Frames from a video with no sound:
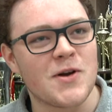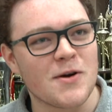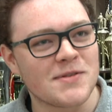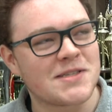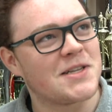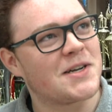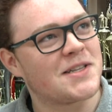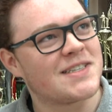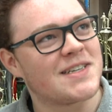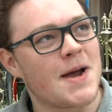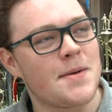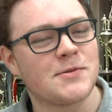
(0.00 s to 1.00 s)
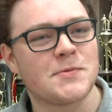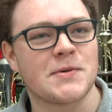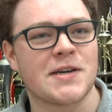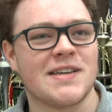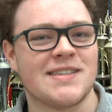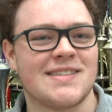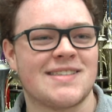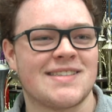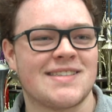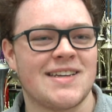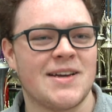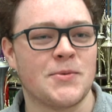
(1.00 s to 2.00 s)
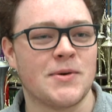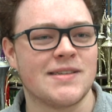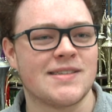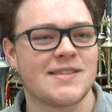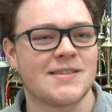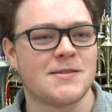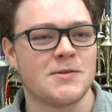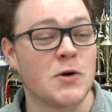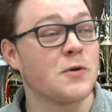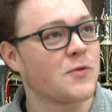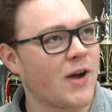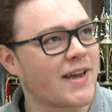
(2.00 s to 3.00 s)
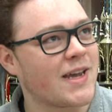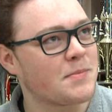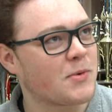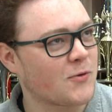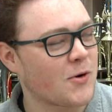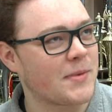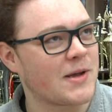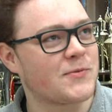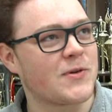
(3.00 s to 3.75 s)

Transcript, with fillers: nervous a lot of the times because it was nerve wracking performing in